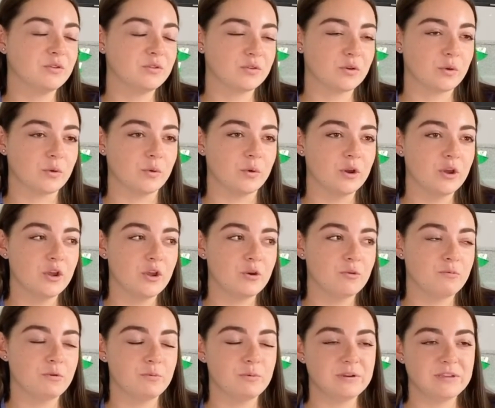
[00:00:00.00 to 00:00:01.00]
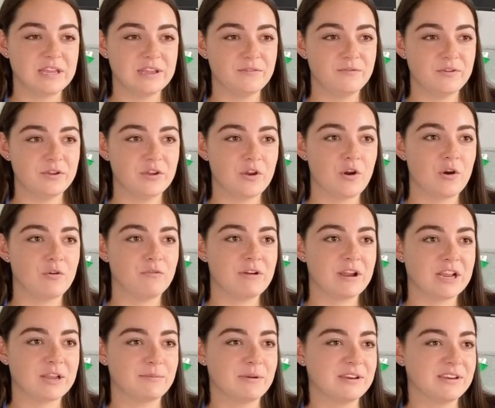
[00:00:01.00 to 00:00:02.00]
So we would give you our
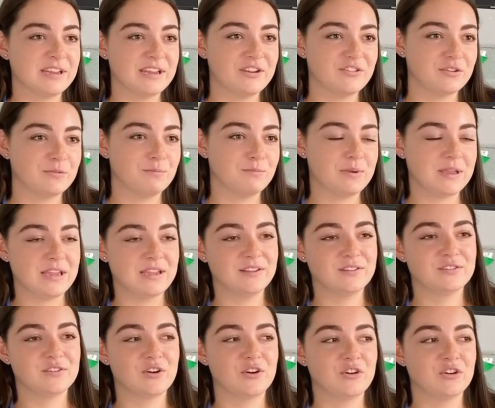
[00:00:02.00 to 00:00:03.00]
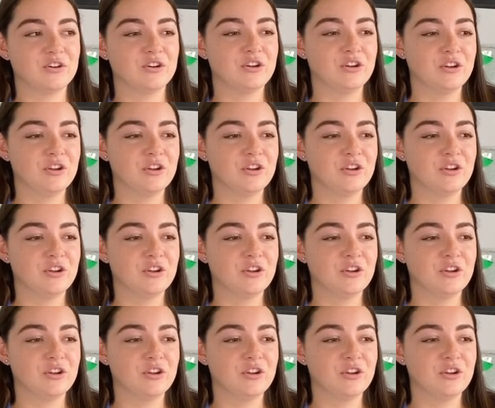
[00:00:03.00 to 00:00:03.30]
recommendation based on